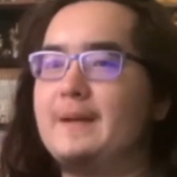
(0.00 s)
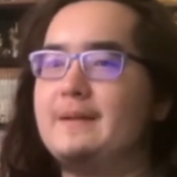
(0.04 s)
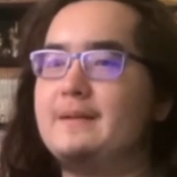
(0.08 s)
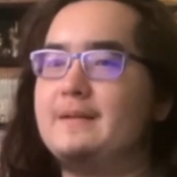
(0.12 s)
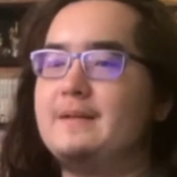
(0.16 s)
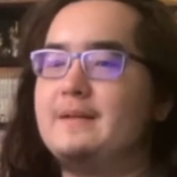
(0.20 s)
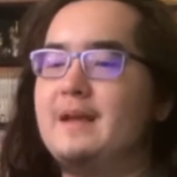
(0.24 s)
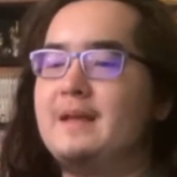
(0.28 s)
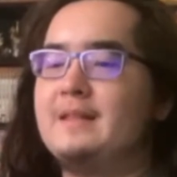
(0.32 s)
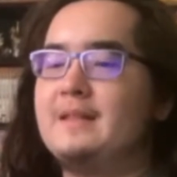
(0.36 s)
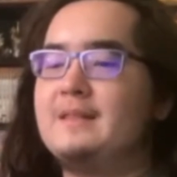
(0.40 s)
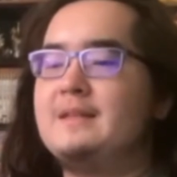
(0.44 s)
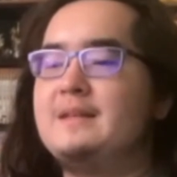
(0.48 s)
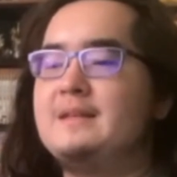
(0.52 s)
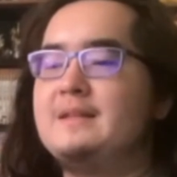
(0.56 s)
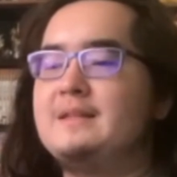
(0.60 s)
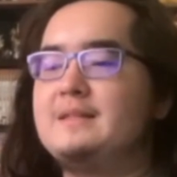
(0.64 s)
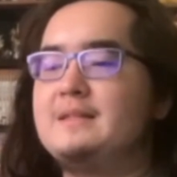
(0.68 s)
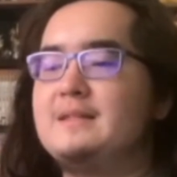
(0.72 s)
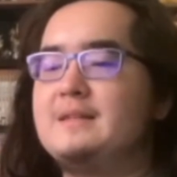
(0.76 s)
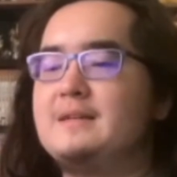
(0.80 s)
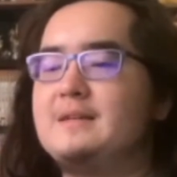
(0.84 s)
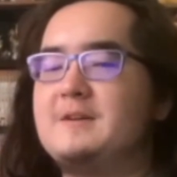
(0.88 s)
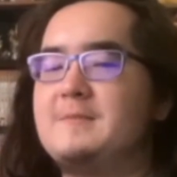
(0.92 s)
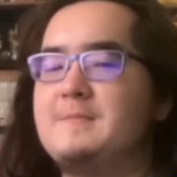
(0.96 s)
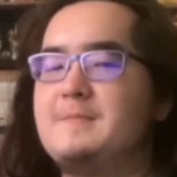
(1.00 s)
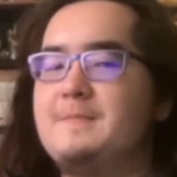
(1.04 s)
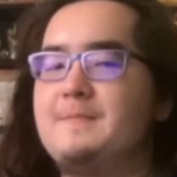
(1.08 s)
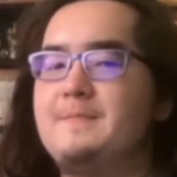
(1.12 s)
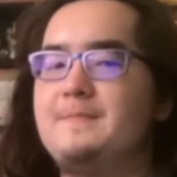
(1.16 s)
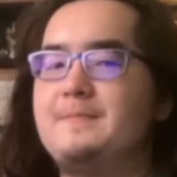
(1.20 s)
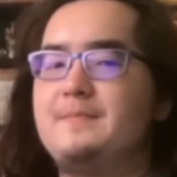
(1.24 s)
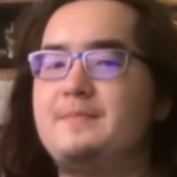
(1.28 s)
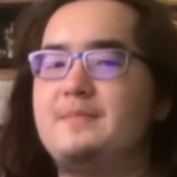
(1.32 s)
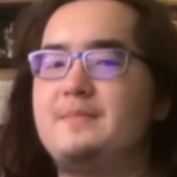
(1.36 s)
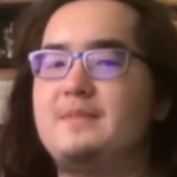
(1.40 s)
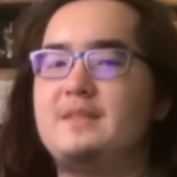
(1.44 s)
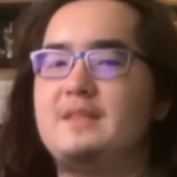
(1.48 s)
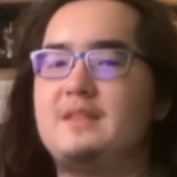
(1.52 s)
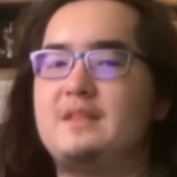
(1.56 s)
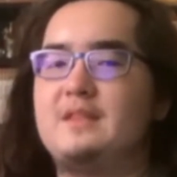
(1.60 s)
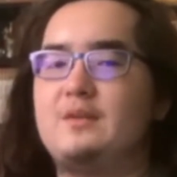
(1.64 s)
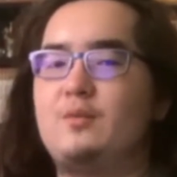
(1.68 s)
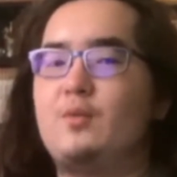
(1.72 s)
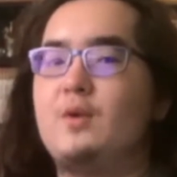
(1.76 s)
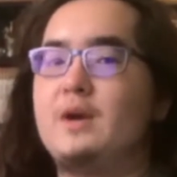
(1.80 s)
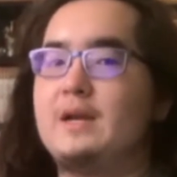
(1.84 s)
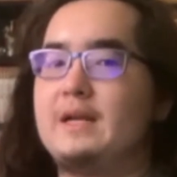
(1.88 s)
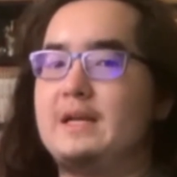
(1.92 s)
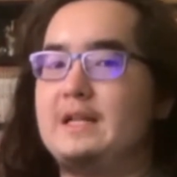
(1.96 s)
at least the
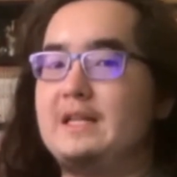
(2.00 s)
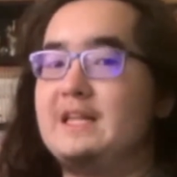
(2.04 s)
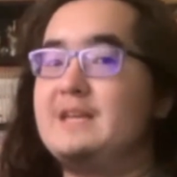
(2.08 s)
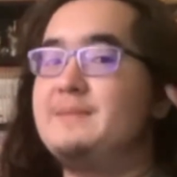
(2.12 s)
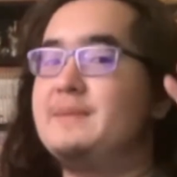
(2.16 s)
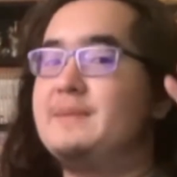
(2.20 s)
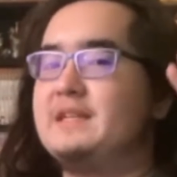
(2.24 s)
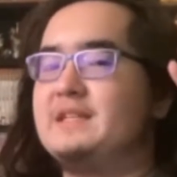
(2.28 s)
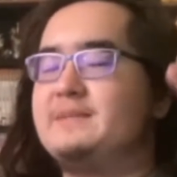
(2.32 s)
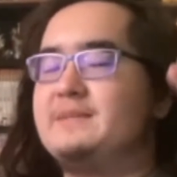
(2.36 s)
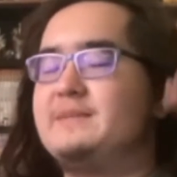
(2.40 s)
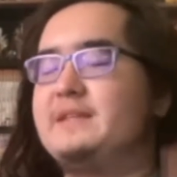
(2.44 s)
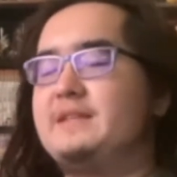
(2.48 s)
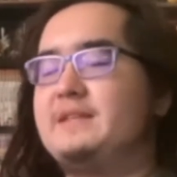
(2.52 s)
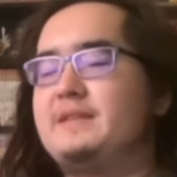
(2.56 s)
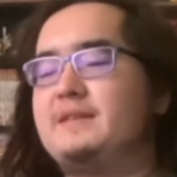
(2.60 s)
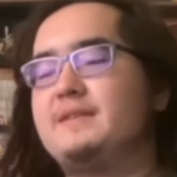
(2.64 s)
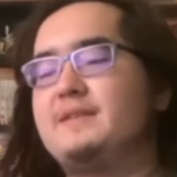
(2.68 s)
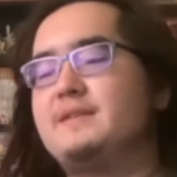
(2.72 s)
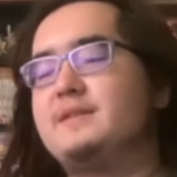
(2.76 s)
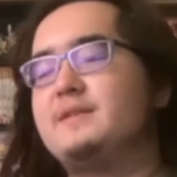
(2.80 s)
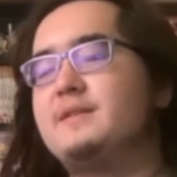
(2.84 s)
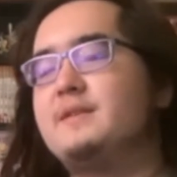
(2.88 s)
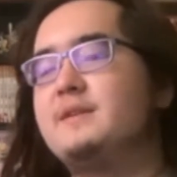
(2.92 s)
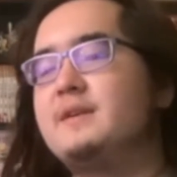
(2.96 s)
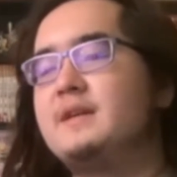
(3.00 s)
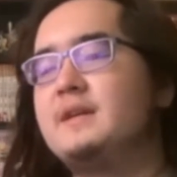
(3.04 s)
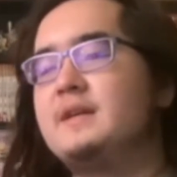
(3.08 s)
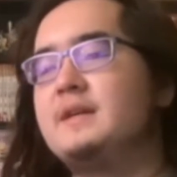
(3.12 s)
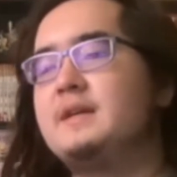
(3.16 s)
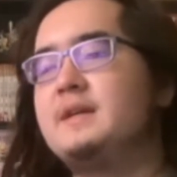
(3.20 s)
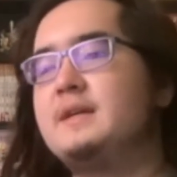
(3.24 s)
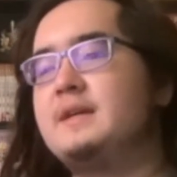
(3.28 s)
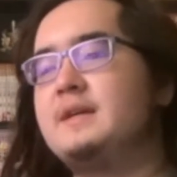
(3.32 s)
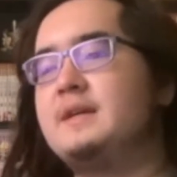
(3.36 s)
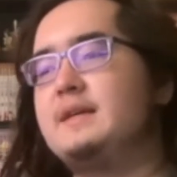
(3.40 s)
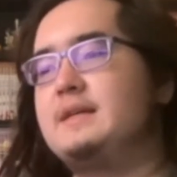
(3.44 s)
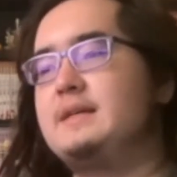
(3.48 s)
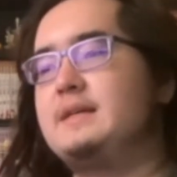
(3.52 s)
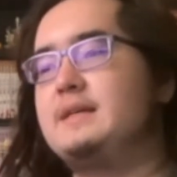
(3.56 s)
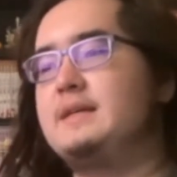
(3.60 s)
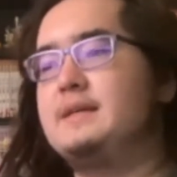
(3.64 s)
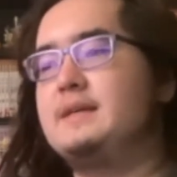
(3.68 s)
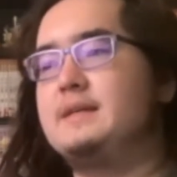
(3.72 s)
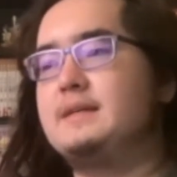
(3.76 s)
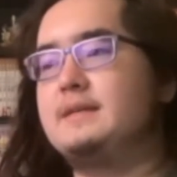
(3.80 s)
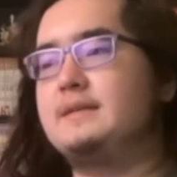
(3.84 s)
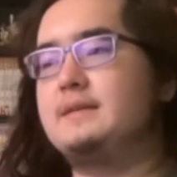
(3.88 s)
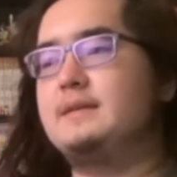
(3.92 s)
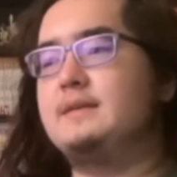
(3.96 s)
one claiming to be sister
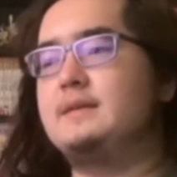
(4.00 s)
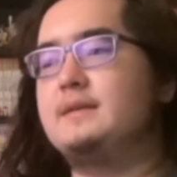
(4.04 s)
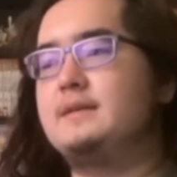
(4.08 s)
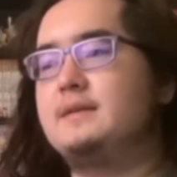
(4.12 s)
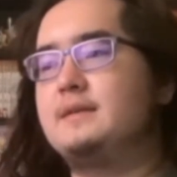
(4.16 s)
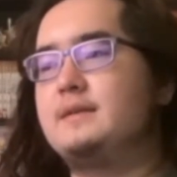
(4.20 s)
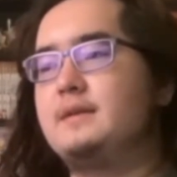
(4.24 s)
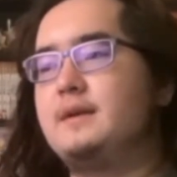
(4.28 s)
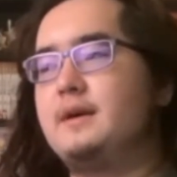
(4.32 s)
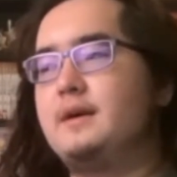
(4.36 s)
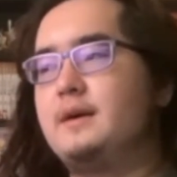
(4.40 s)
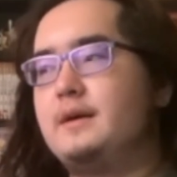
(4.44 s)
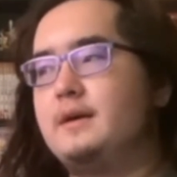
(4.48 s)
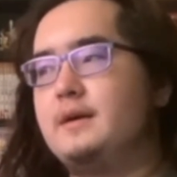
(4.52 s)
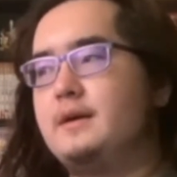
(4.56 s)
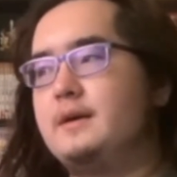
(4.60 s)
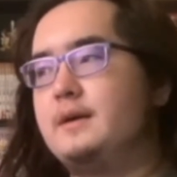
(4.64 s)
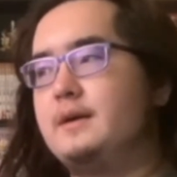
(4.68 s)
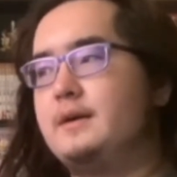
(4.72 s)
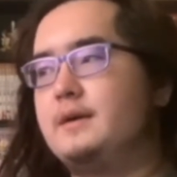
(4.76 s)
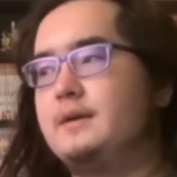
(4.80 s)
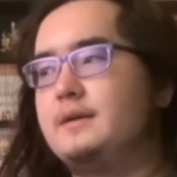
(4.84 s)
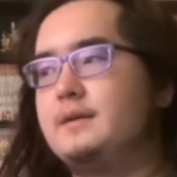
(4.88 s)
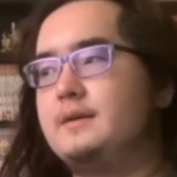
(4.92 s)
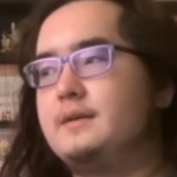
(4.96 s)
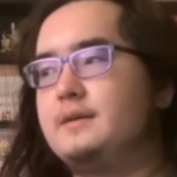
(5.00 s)
is somewhat